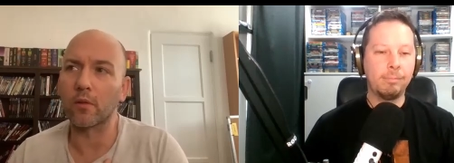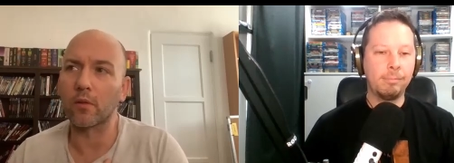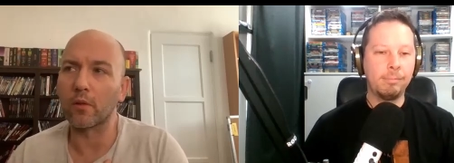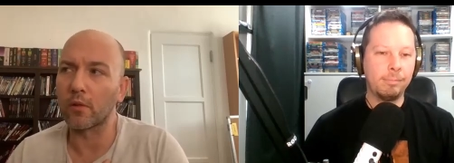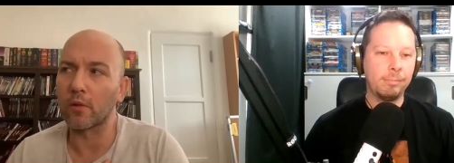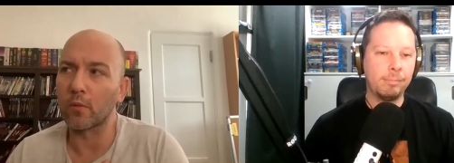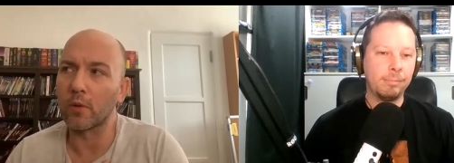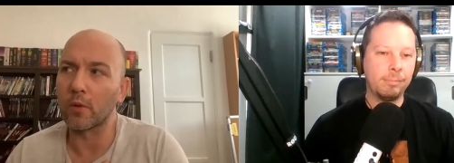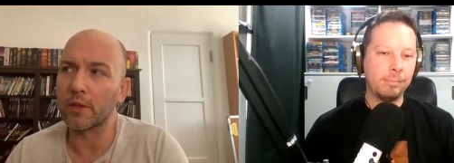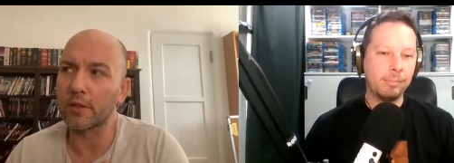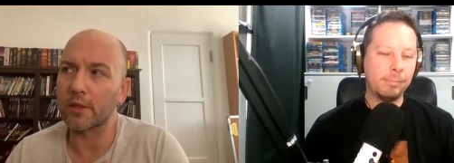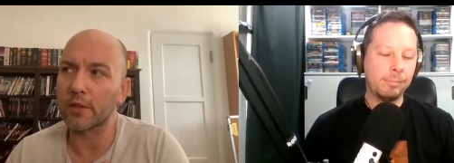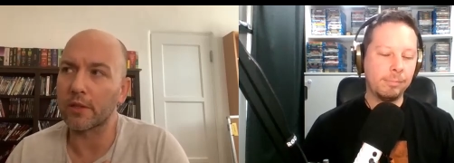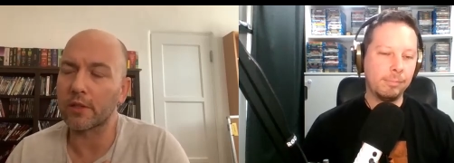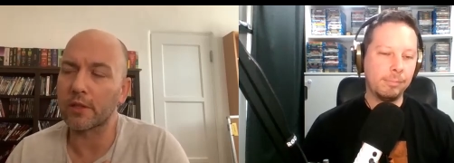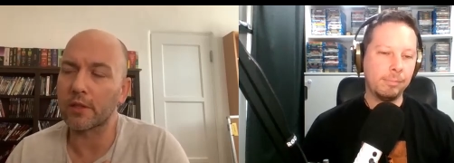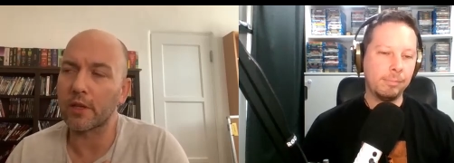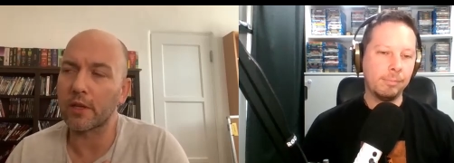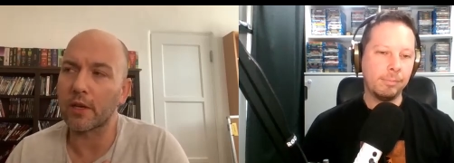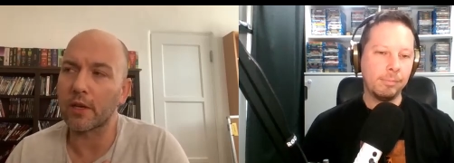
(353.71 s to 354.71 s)
Speaker 1: or what's at
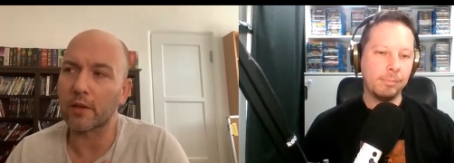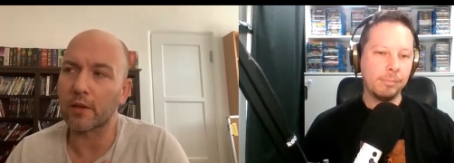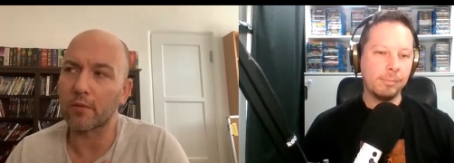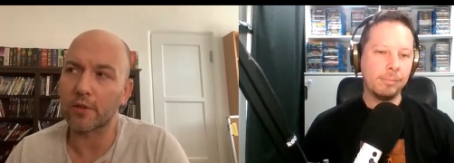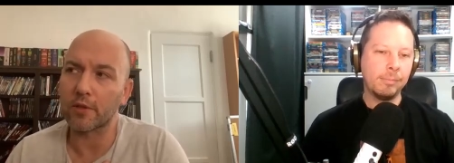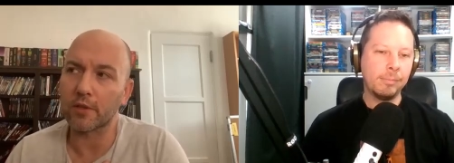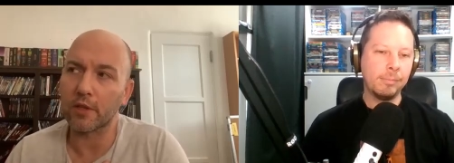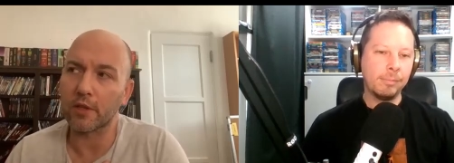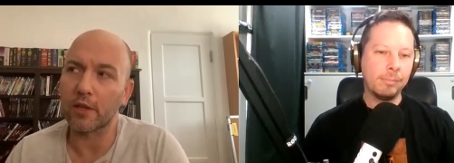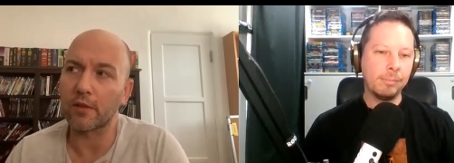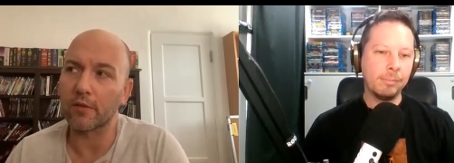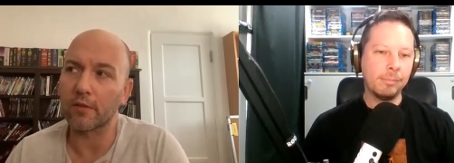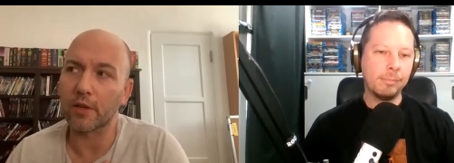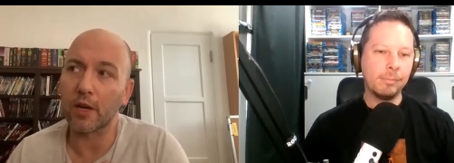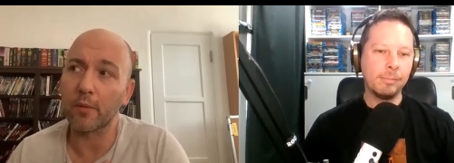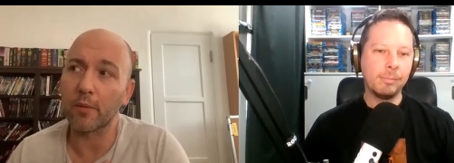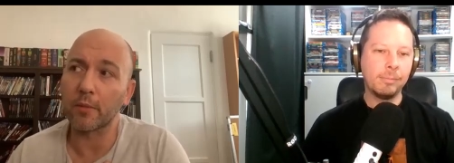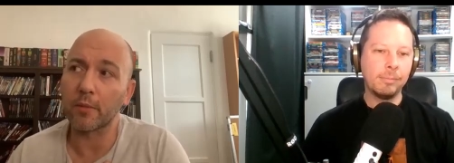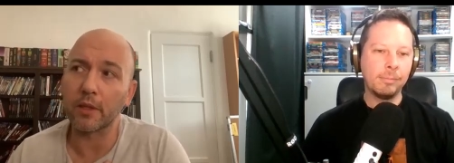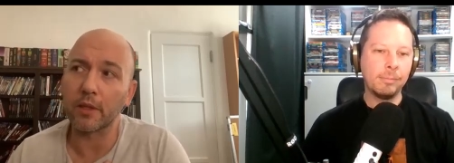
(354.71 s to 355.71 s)
stake, which is kind of
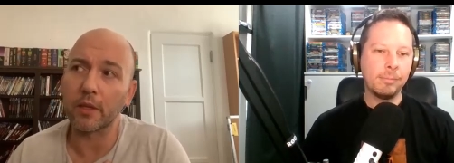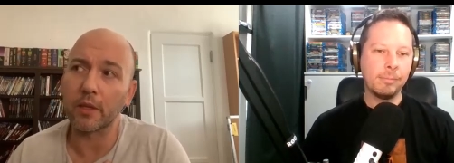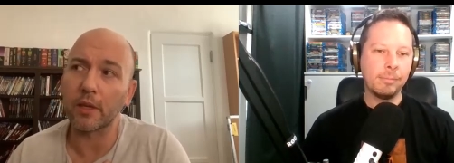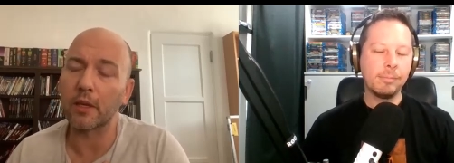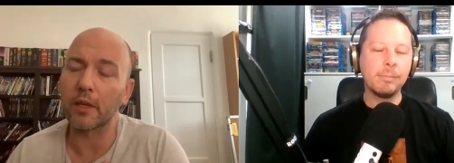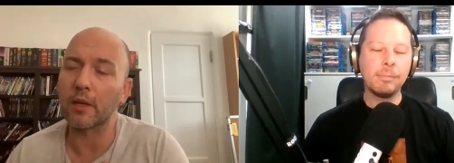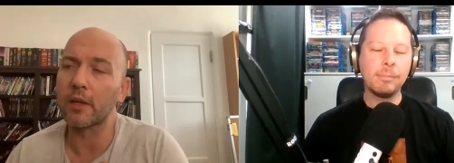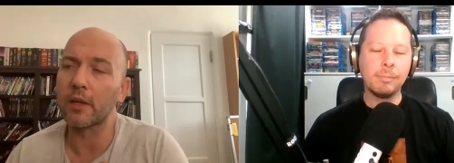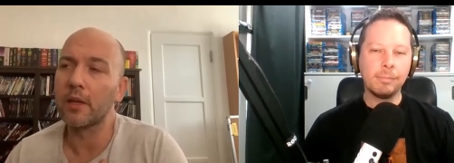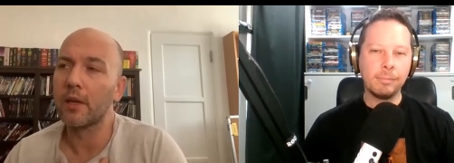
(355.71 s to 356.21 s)
commonly